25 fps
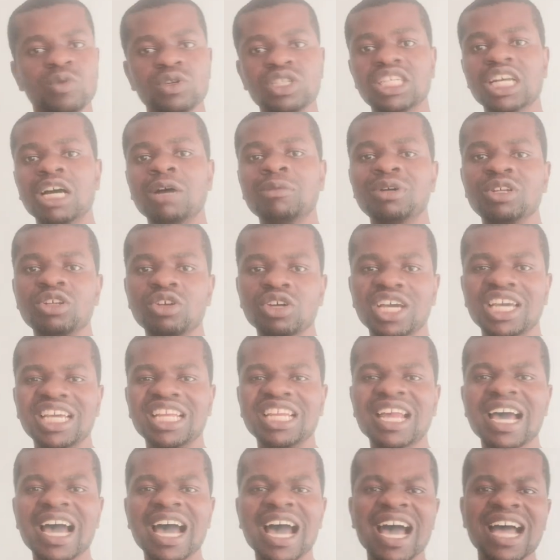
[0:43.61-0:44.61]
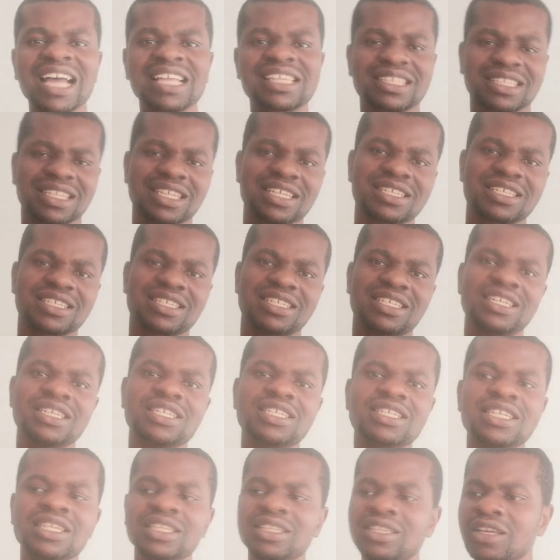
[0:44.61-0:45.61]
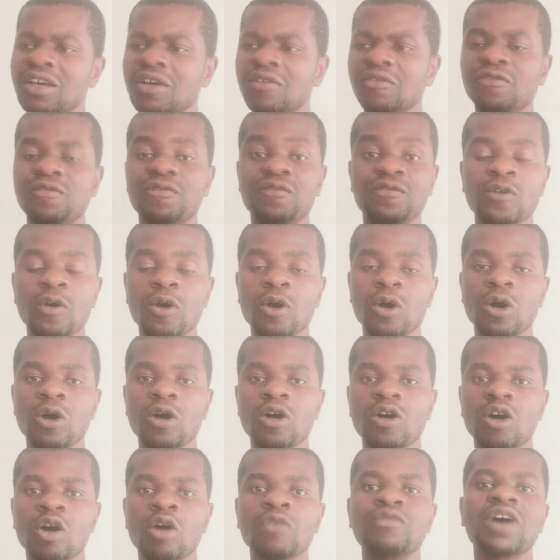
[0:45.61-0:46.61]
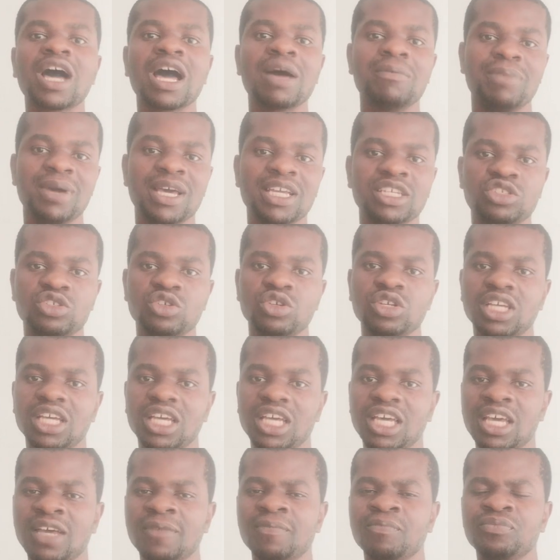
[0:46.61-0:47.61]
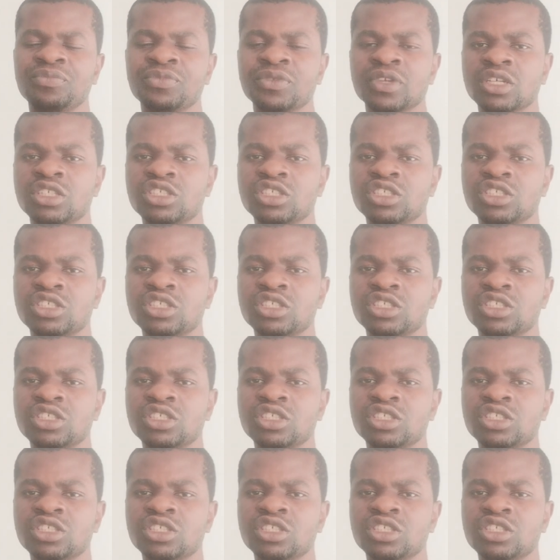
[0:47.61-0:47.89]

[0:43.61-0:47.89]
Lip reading: We shall be looking at the season 4 of Abejoye,